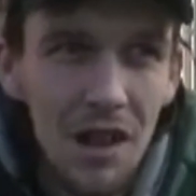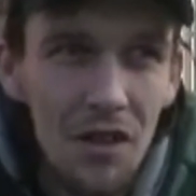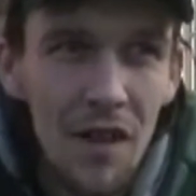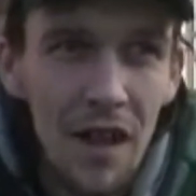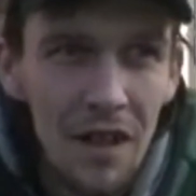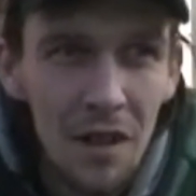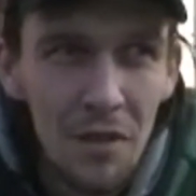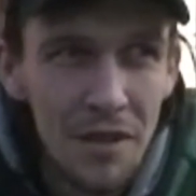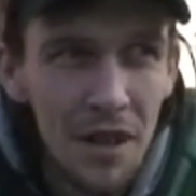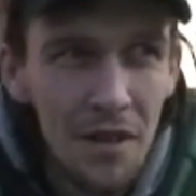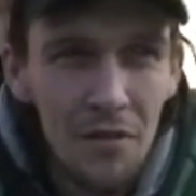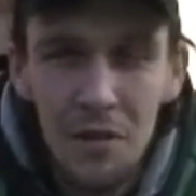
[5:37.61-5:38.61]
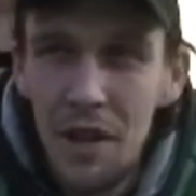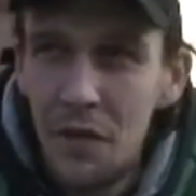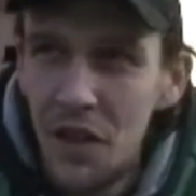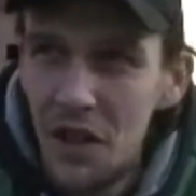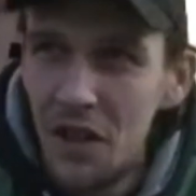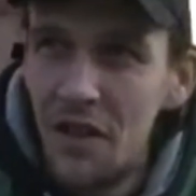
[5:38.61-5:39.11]
to correct ourselves, we're
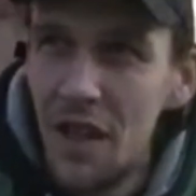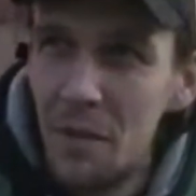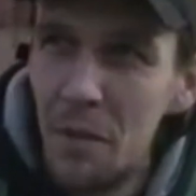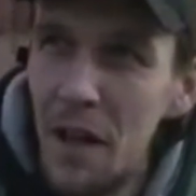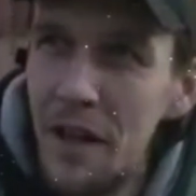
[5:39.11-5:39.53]
never going to correct the